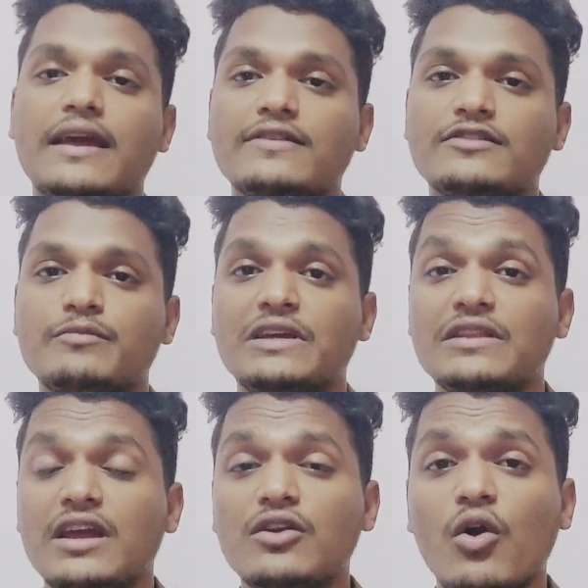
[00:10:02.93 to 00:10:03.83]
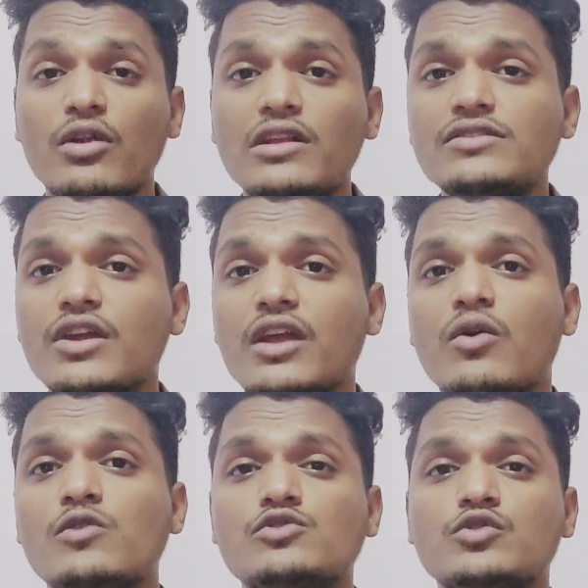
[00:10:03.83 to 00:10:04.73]
text me there, or else you can
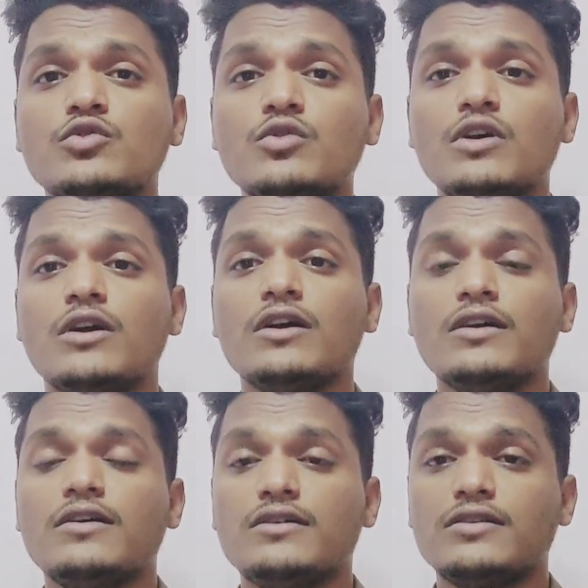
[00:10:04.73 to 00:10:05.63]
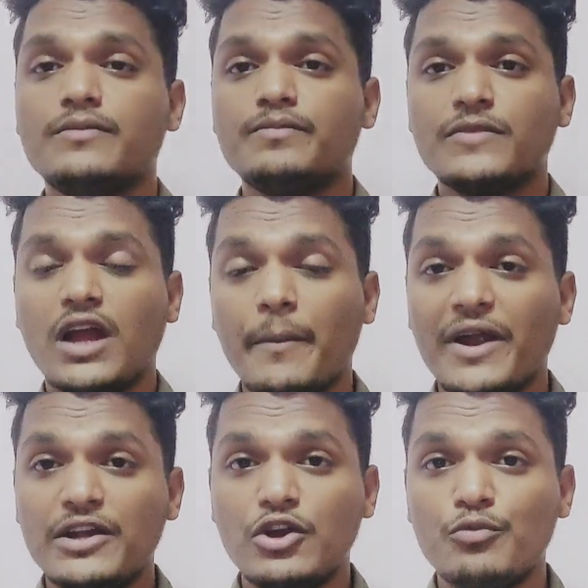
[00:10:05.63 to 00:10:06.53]
also
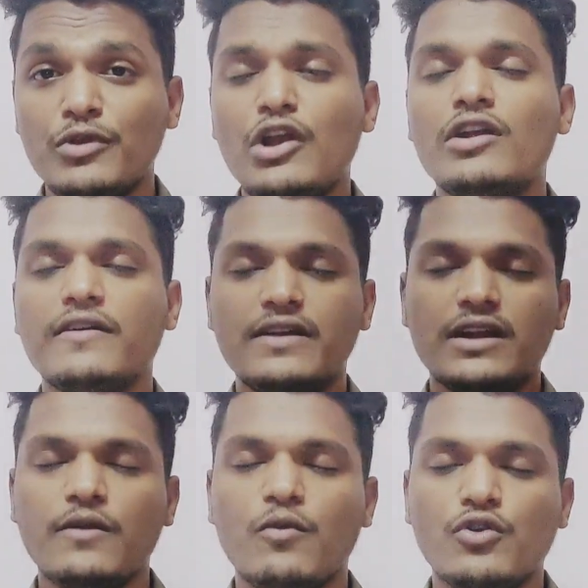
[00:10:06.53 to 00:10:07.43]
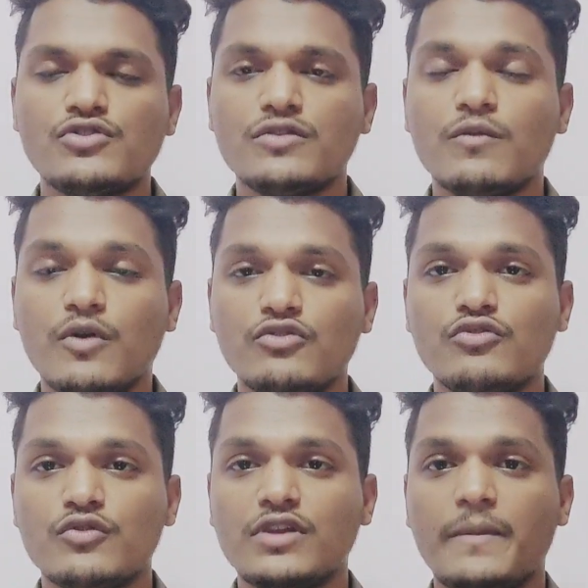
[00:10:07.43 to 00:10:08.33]
comment down below. Definitely watch
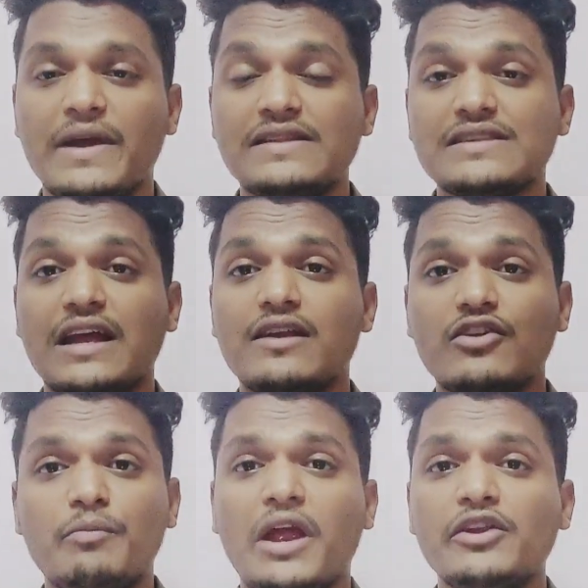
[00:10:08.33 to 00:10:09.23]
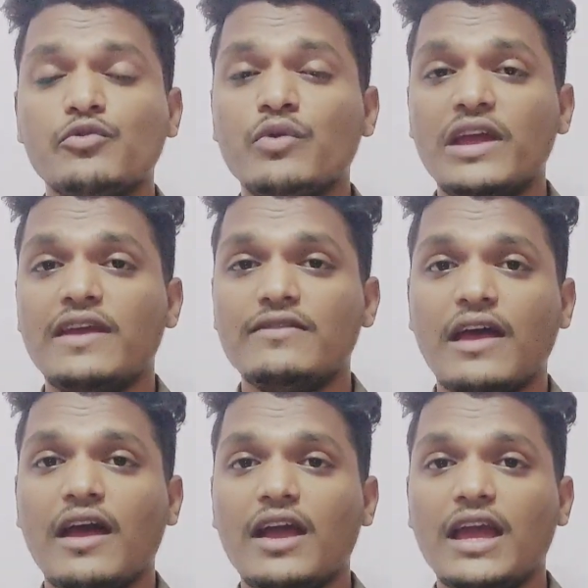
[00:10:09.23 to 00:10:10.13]
those comments and reply to
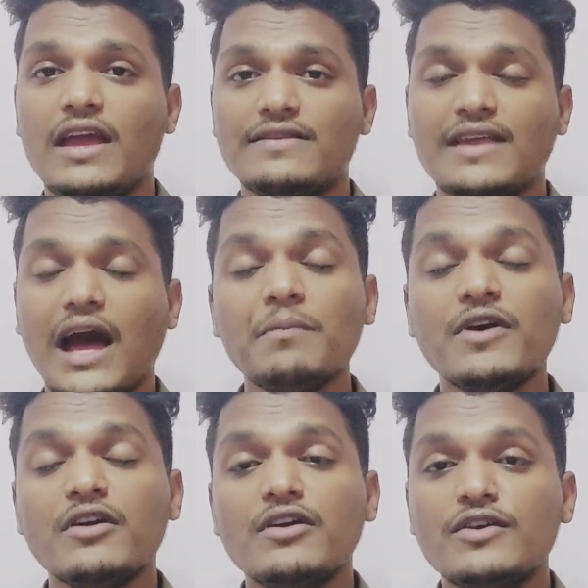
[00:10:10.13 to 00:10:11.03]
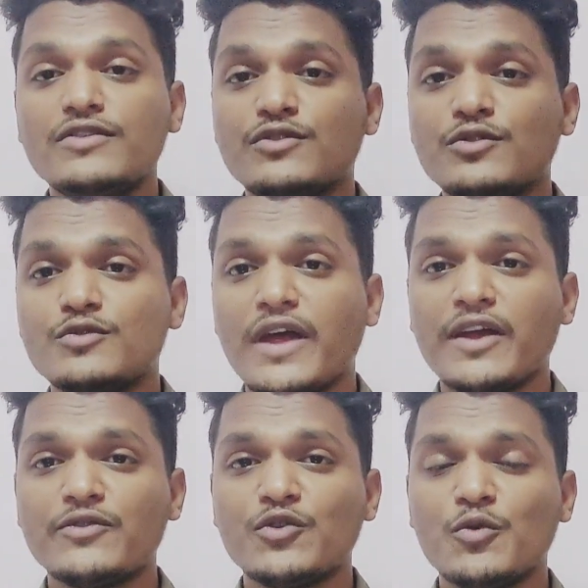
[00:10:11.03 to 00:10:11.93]
ASAP. So thank
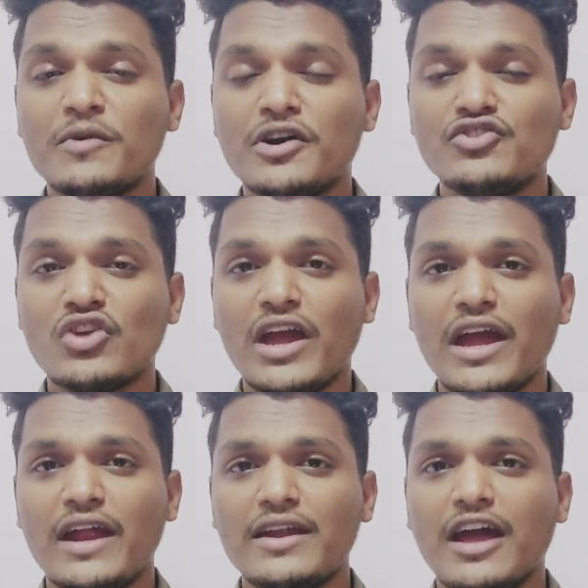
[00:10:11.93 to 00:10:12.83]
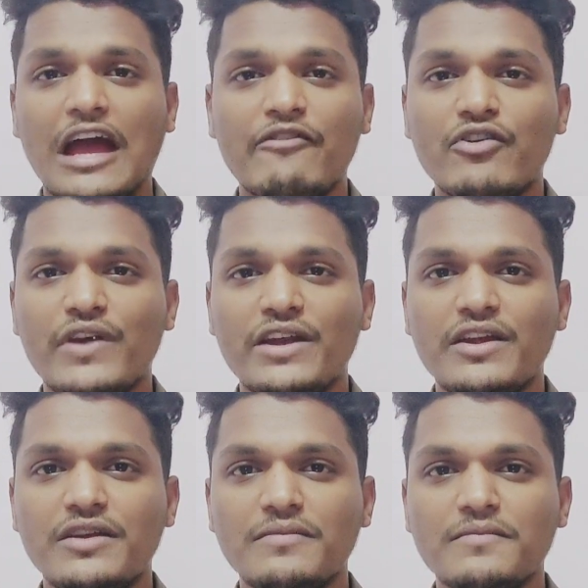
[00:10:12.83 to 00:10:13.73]
you so much and have a great
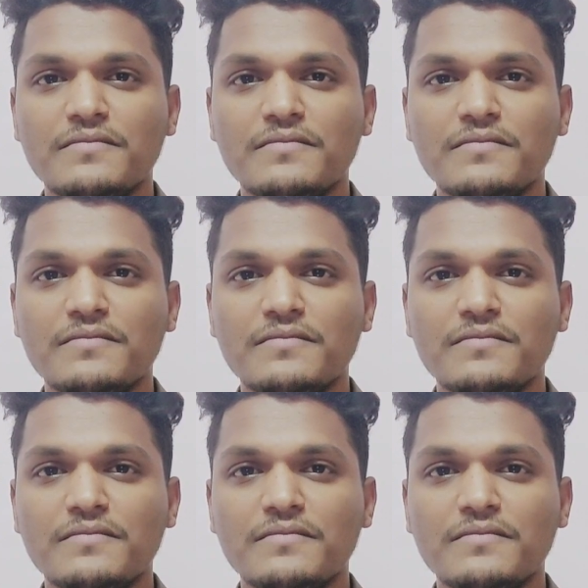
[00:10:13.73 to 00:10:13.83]
day.